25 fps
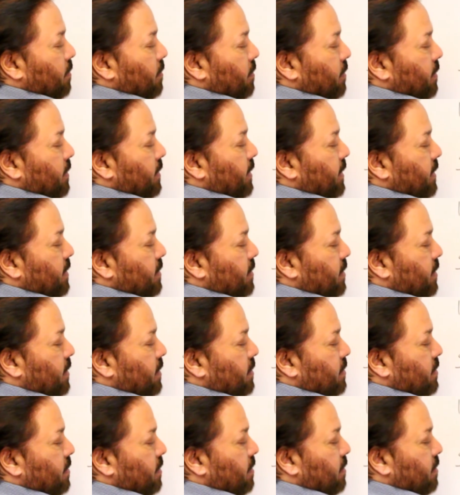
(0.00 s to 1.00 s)
this
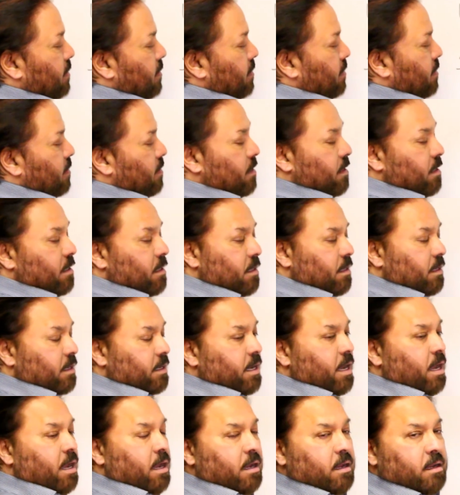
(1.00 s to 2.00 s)
is
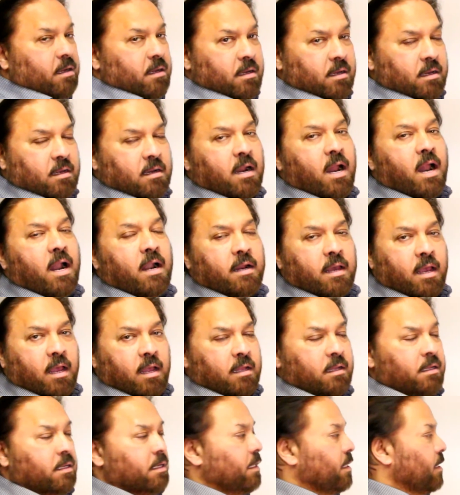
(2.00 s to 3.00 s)

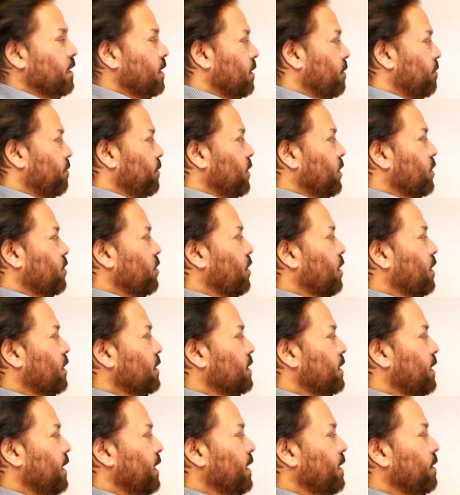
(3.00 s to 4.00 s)
rada,
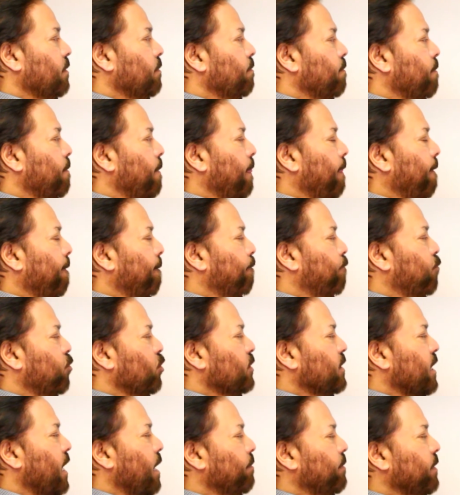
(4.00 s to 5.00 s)
because in
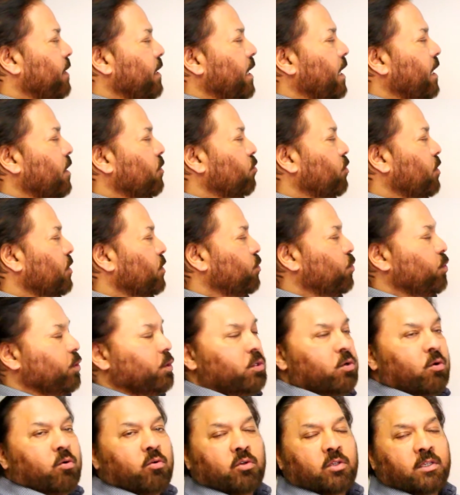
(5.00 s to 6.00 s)
Punjabi language we
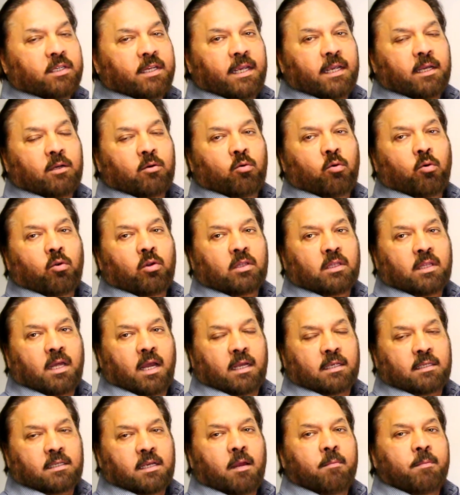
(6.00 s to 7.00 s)
don't say
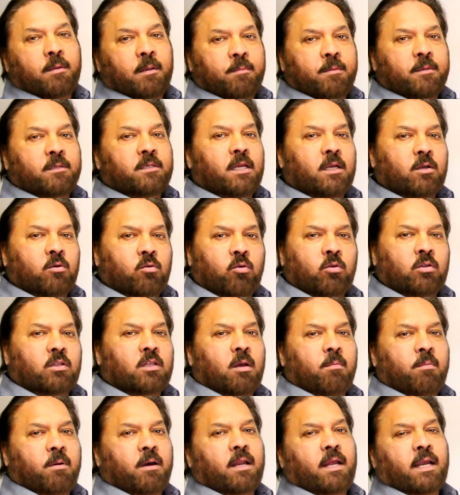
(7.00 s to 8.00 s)
kurta. Some people say
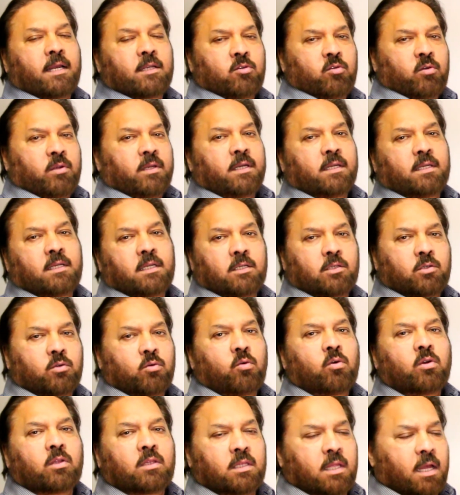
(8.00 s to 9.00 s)
kurta, but actually it is
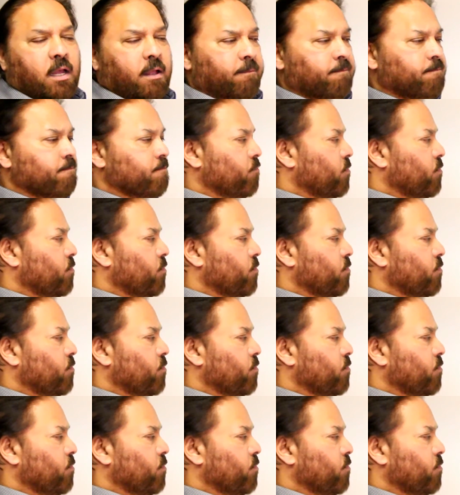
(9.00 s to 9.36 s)
kurta.